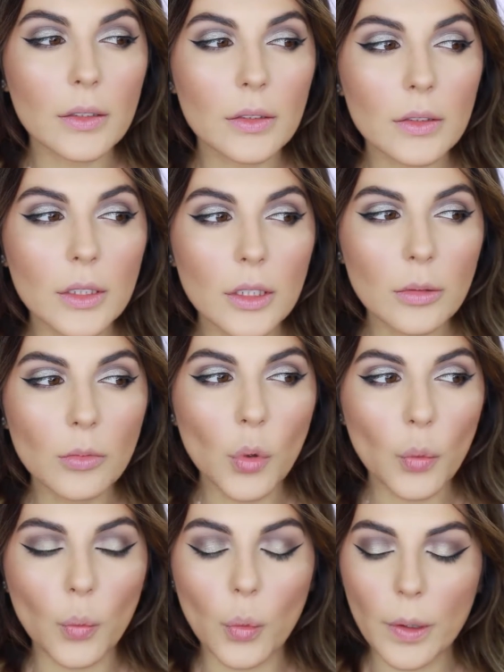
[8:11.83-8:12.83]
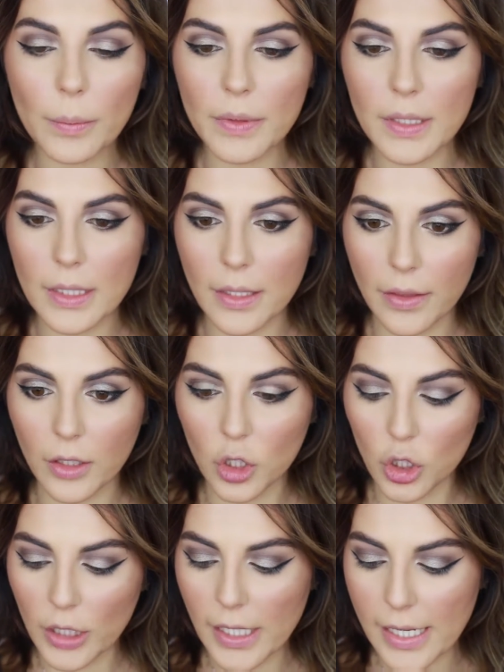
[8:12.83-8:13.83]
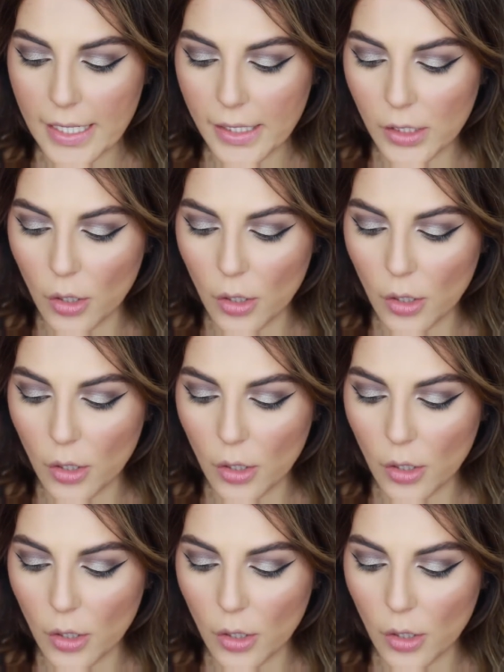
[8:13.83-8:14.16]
a little more warmth to the crease,